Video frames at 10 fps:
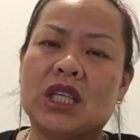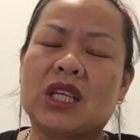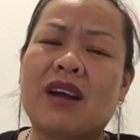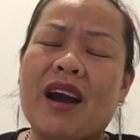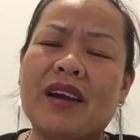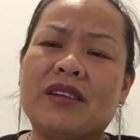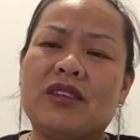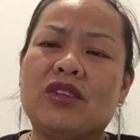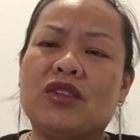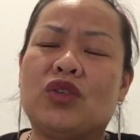God,
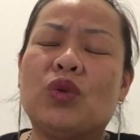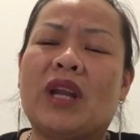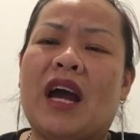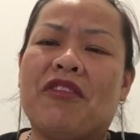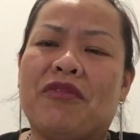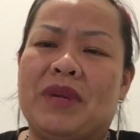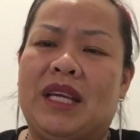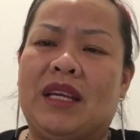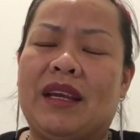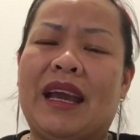you love
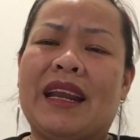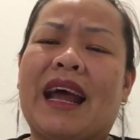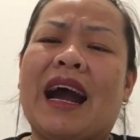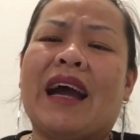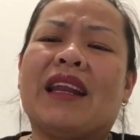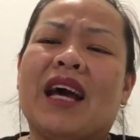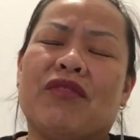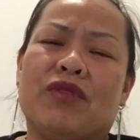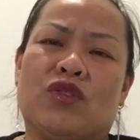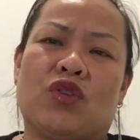me and I
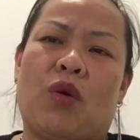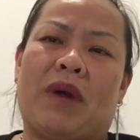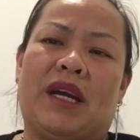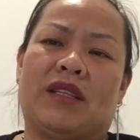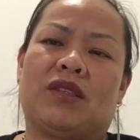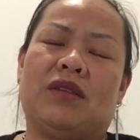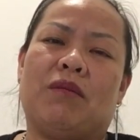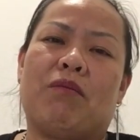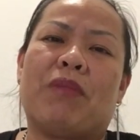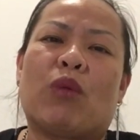love you so much,
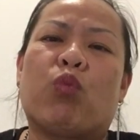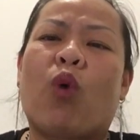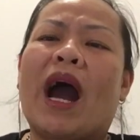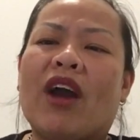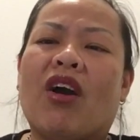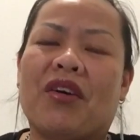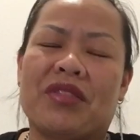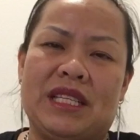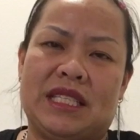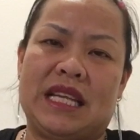but why all
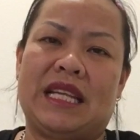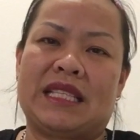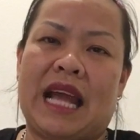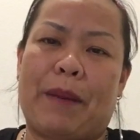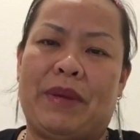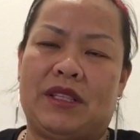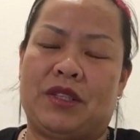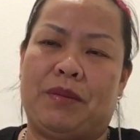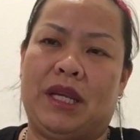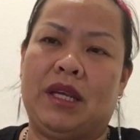these things happen to
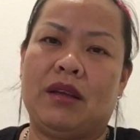me?